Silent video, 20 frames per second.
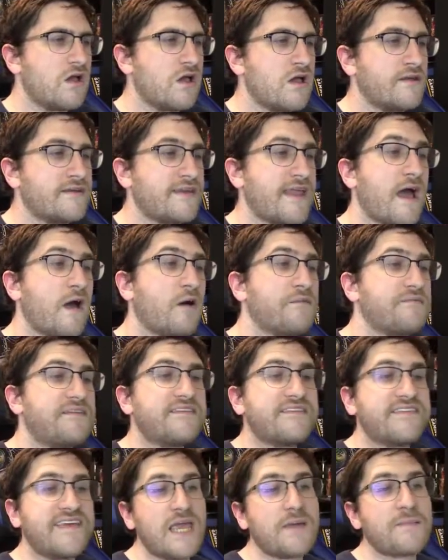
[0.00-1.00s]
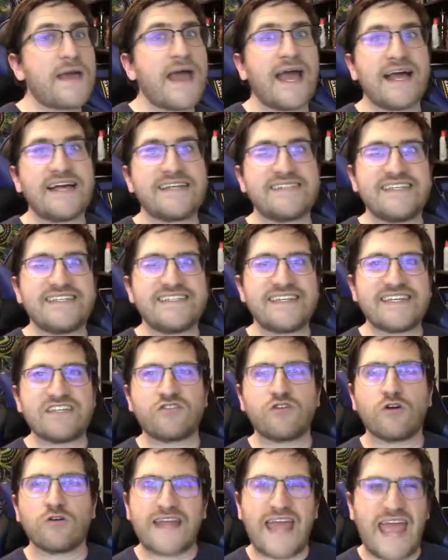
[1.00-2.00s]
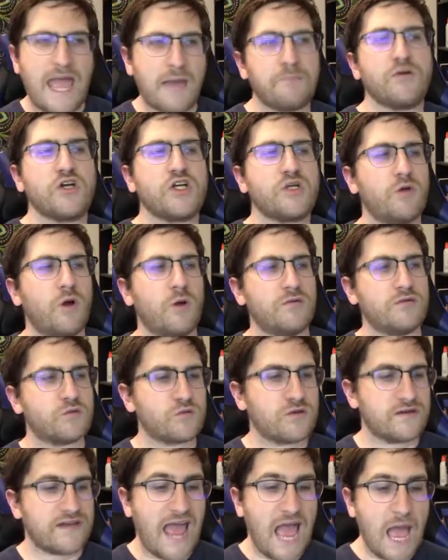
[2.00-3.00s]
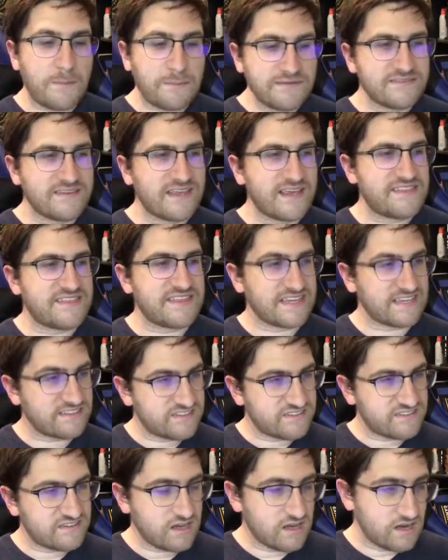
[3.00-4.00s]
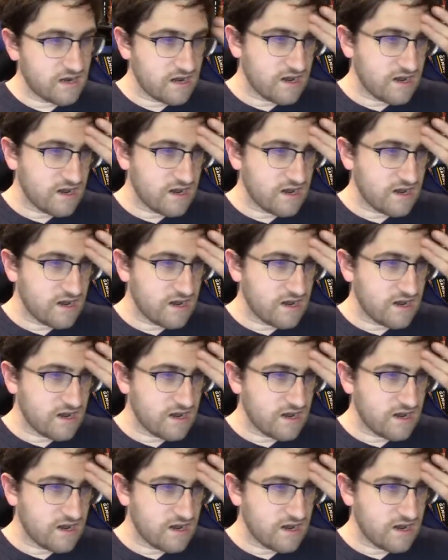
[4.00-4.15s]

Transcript: Now, this game has these things called ambush moments, where it happens like this,